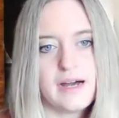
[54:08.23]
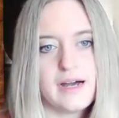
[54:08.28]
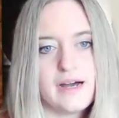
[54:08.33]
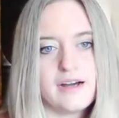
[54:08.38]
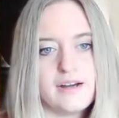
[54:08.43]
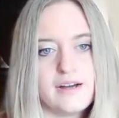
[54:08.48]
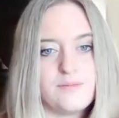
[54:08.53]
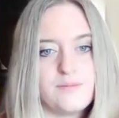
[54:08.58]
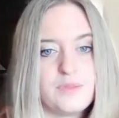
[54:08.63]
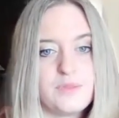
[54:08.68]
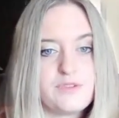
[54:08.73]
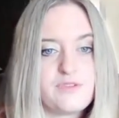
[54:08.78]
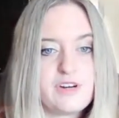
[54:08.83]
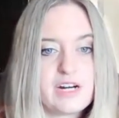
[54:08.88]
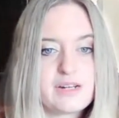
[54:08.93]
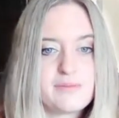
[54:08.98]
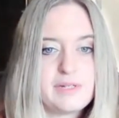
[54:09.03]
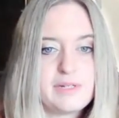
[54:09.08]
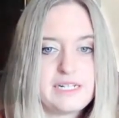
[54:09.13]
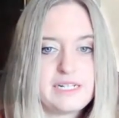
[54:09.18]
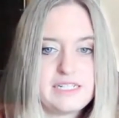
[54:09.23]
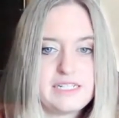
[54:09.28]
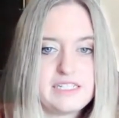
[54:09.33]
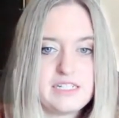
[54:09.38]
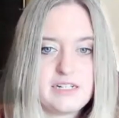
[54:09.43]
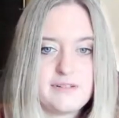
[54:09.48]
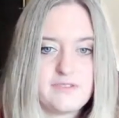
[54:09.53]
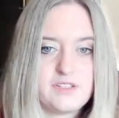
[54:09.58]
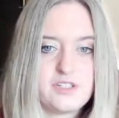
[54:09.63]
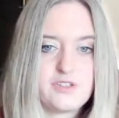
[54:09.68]
The
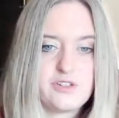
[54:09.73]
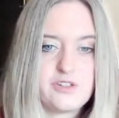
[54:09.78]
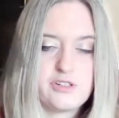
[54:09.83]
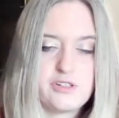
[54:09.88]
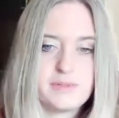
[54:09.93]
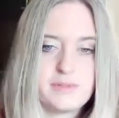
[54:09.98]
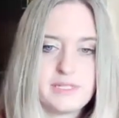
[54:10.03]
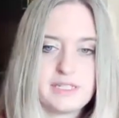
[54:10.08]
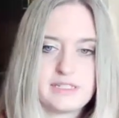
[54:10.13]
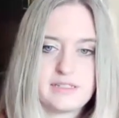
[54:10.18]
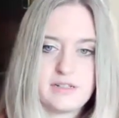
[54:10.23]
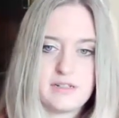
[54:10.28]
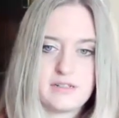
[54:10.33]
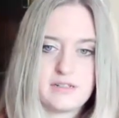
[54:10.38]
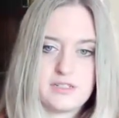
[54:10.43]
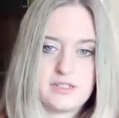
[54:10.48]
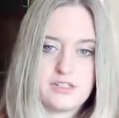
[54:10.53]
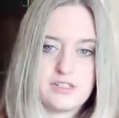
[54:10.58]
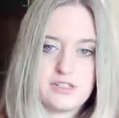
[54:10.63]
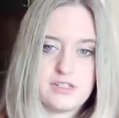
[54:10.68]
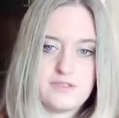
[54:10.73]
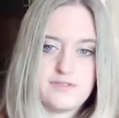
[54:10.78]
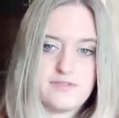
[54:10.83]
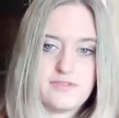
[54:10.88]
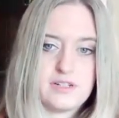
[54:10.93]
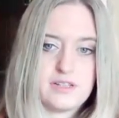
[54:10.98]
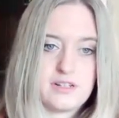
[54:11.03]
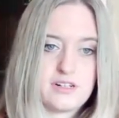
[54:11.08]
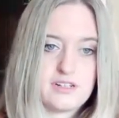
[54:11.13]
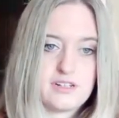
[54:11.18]
recommendation of strobes as an alternative
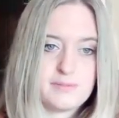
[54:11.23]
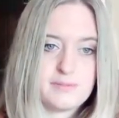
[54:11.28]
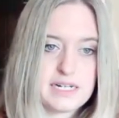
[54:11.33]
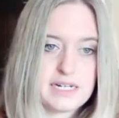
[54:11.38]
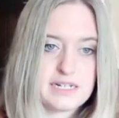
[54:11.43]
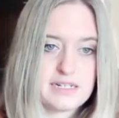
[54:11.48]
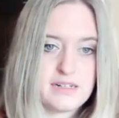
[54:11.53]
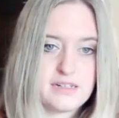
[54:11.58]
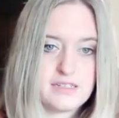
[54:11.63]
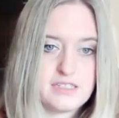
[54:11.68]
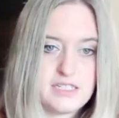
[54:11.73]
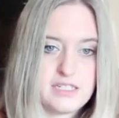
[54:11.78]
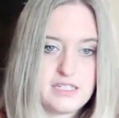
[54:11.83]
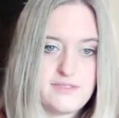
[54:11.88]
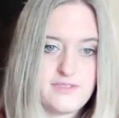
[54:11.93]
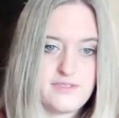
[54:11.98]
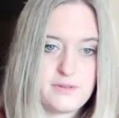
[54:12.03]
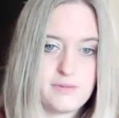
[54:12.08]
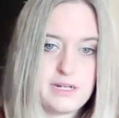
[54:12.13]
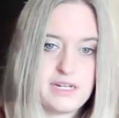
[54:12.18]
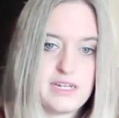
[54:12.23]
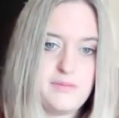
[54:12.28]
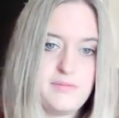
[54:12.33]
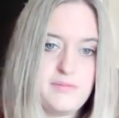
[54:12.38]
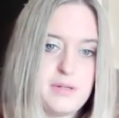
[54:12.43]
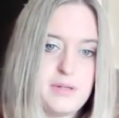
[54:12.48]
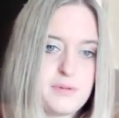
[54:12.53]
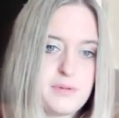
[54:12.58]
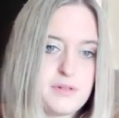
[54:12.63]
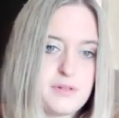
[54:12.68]
alarm technology for
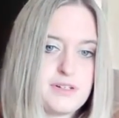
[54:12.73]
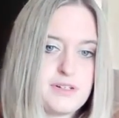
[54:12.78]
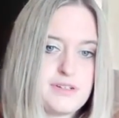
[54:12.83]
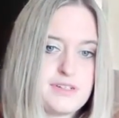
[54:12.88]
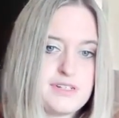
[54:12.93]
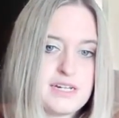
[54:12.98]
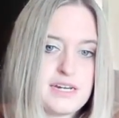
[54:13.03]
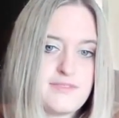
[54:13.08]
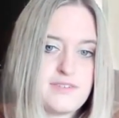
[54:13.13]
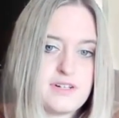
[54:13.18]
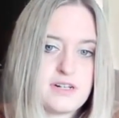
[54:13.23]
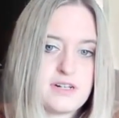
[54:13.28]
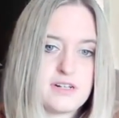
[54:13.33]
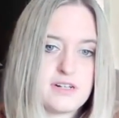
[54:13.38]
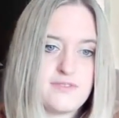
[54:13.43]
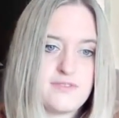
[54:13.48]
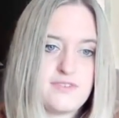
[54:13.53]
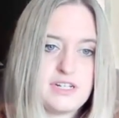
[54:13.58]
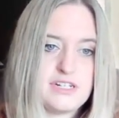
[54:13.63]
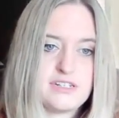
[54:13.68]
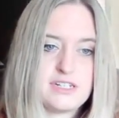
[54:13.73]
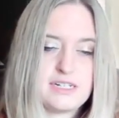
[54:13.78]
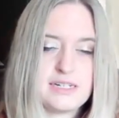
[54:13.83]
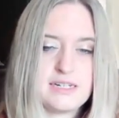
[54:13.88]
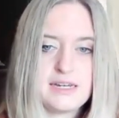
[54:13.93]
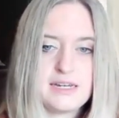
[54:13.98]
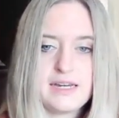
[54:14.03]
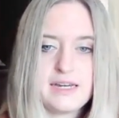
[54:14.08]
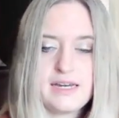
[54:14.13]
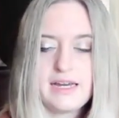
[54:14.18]
waking people who are deaf and hard of hearing.